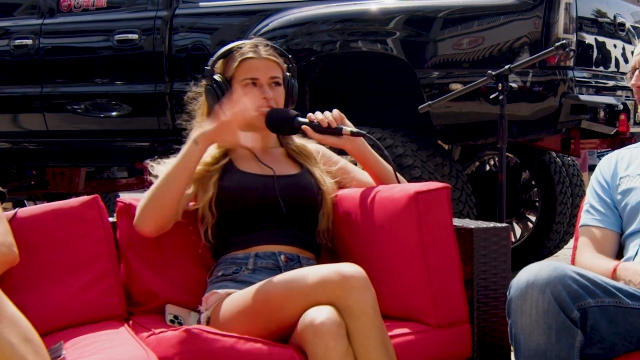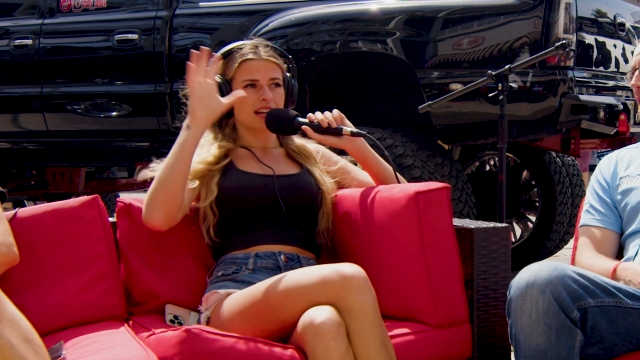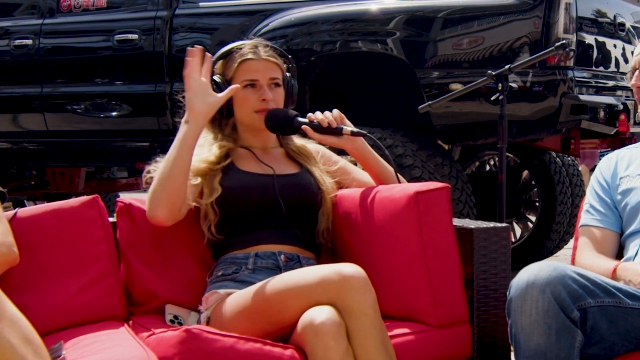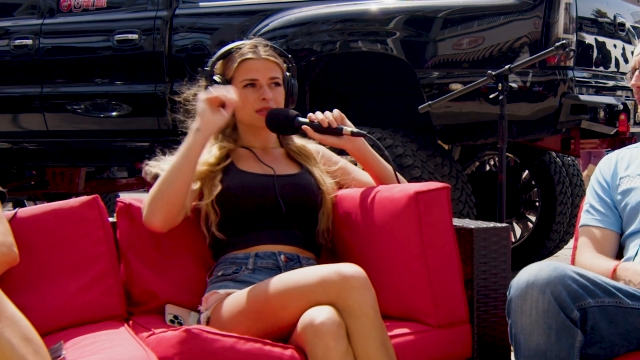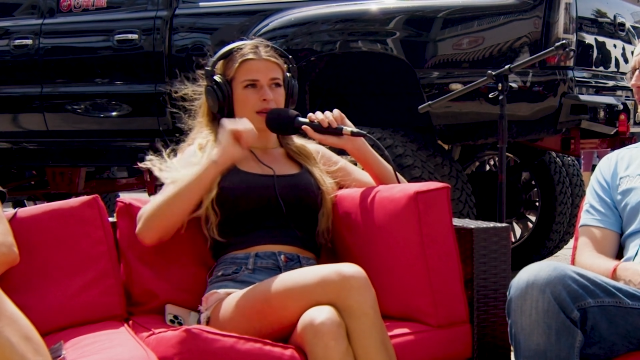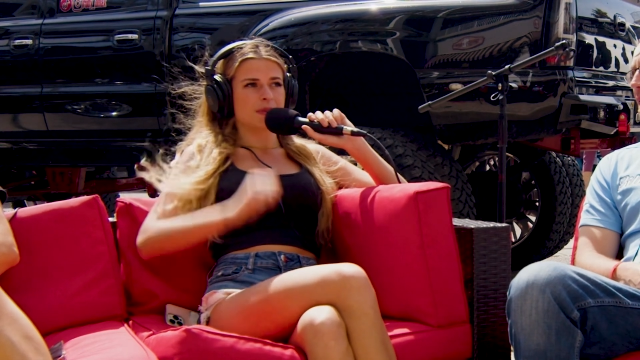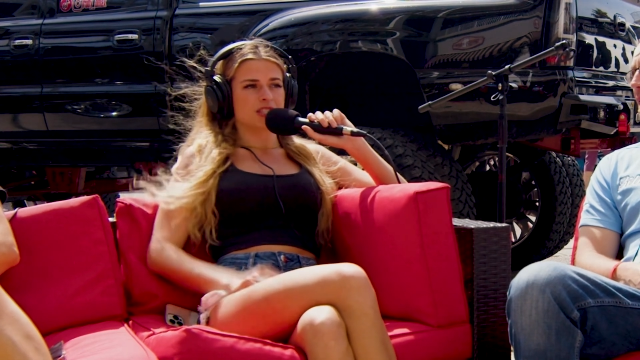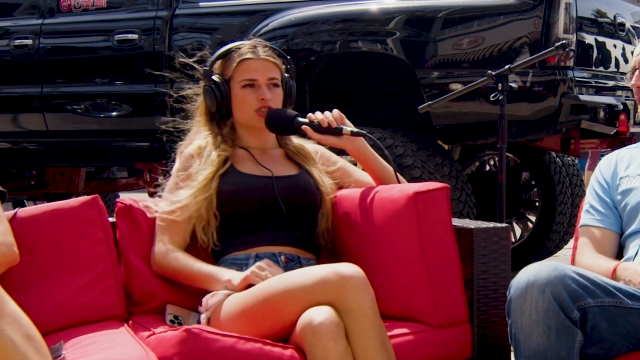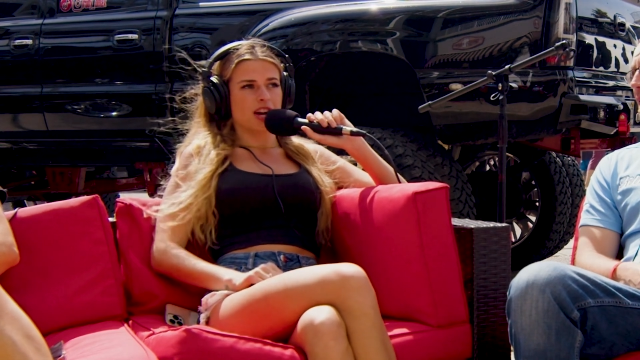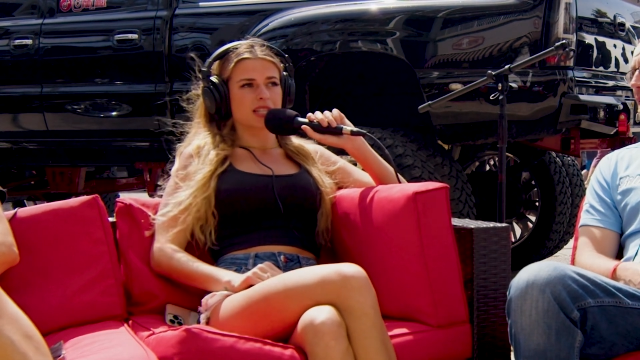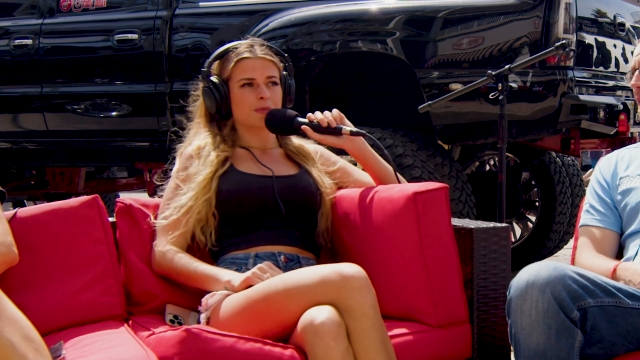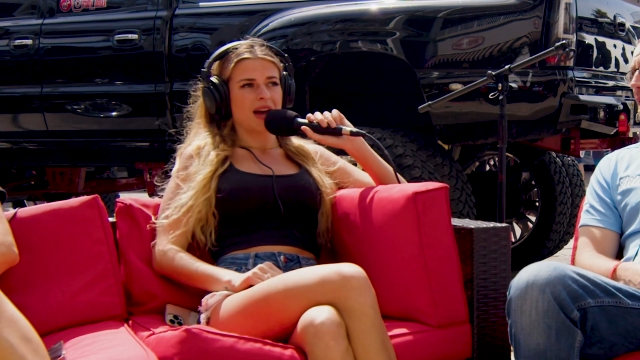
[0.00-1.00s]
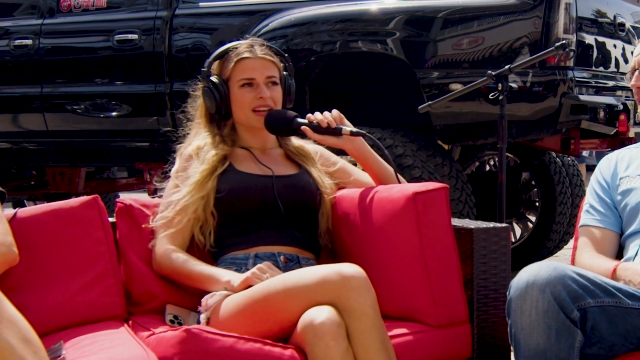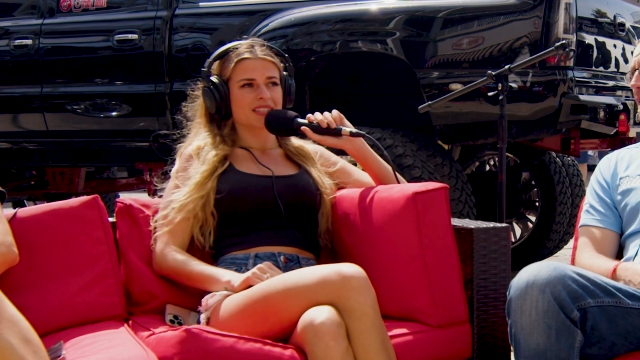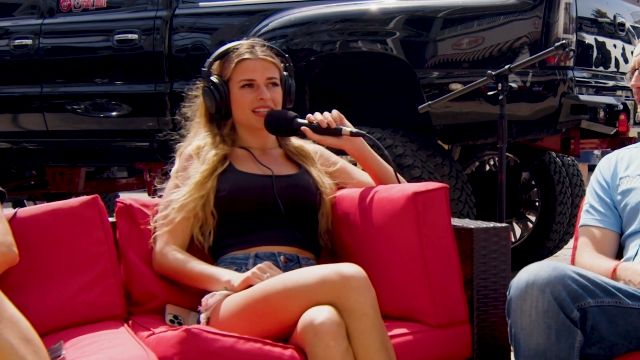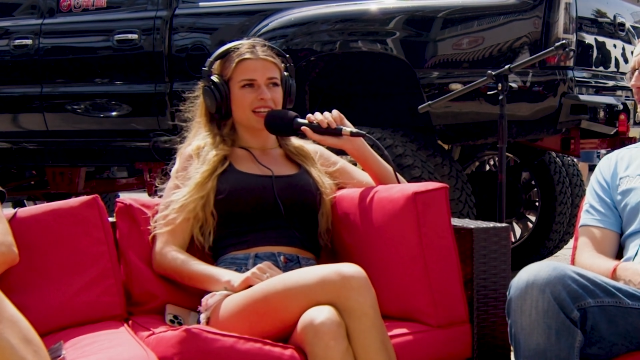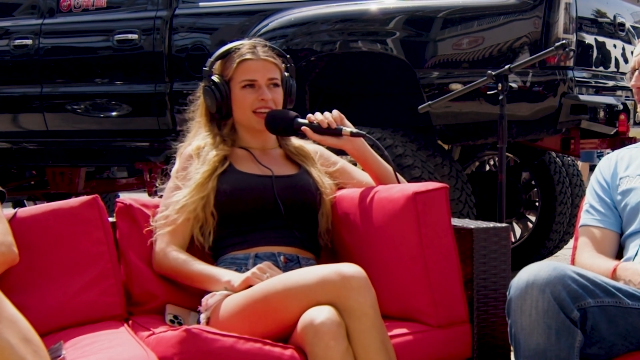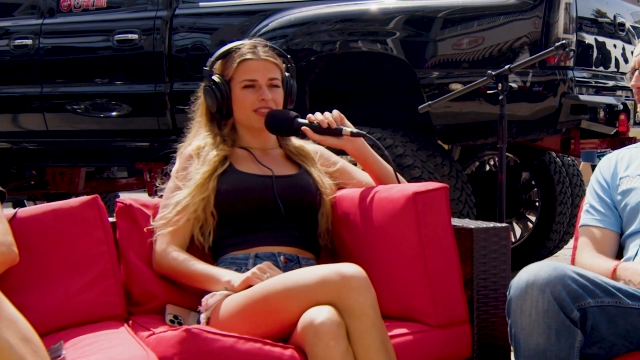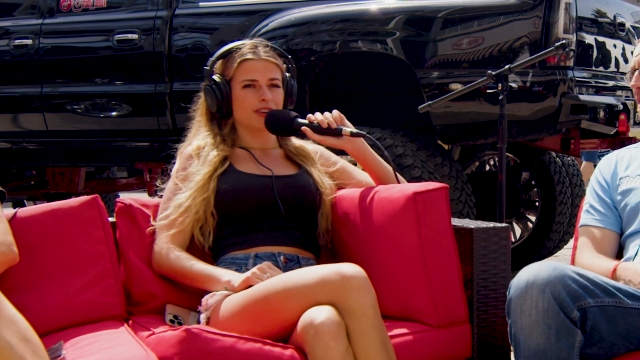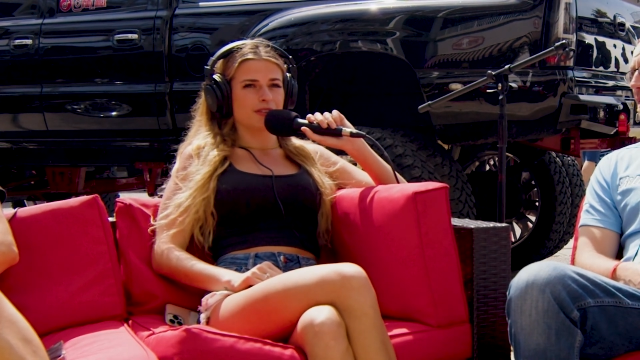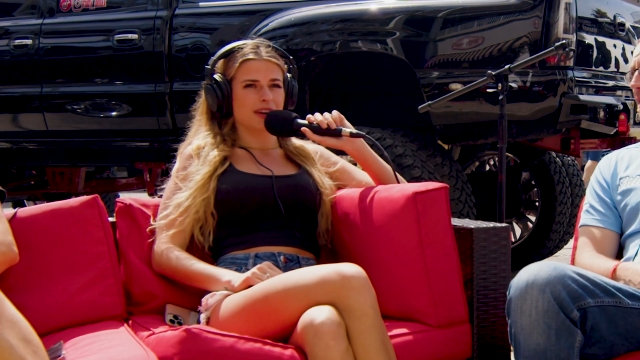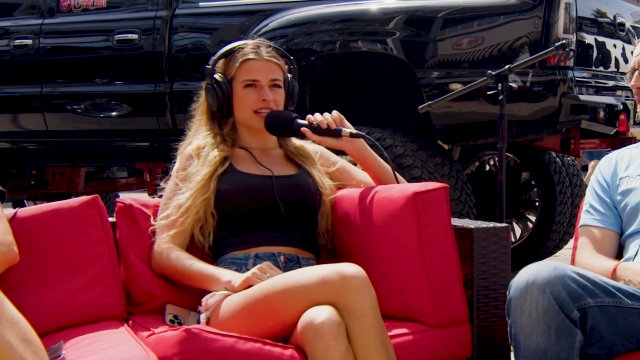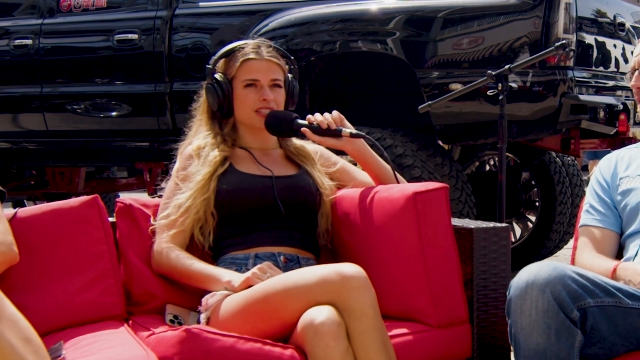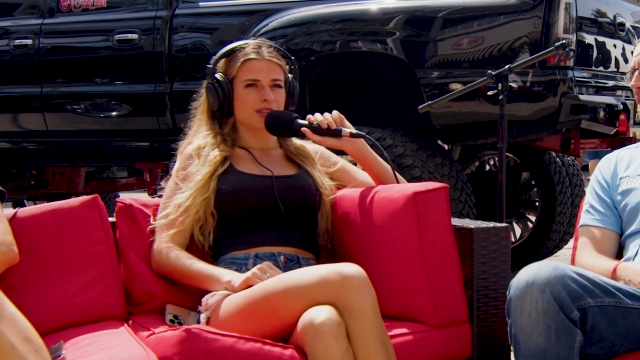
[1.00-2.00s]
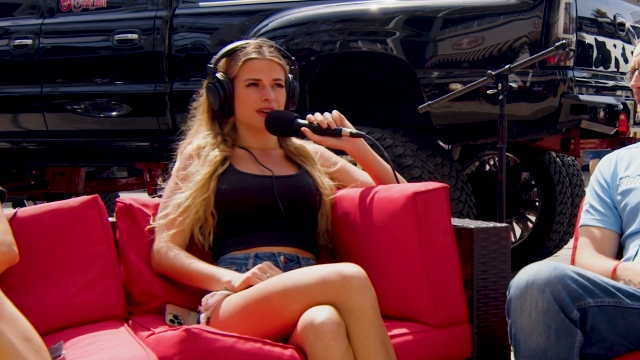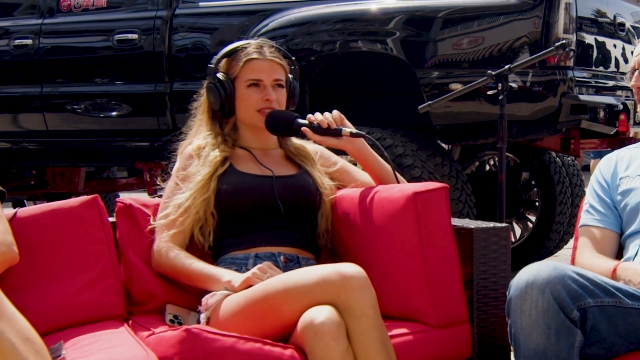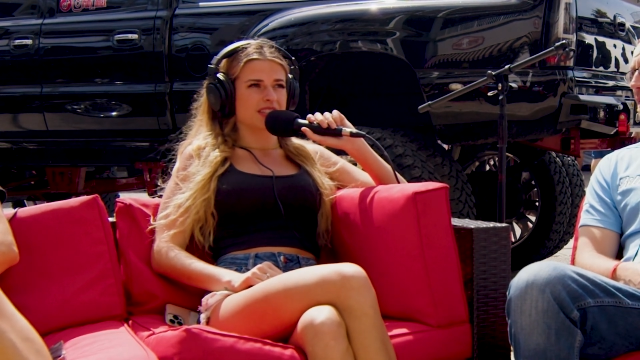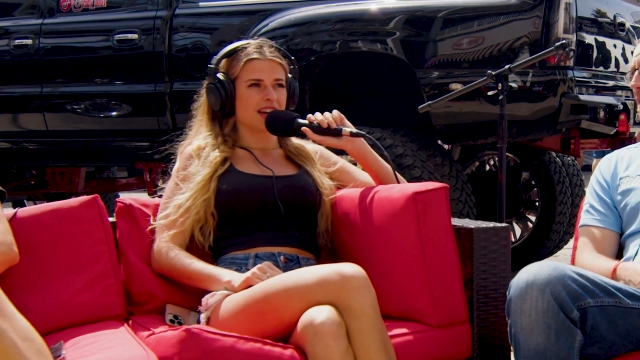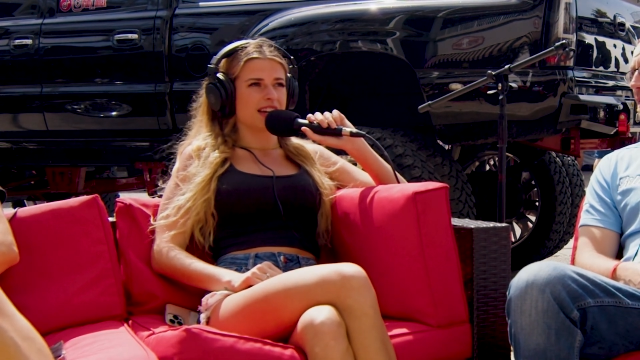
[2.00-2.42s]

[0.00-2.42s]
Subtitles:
it comes up as trespassing and they'll arrest you on site.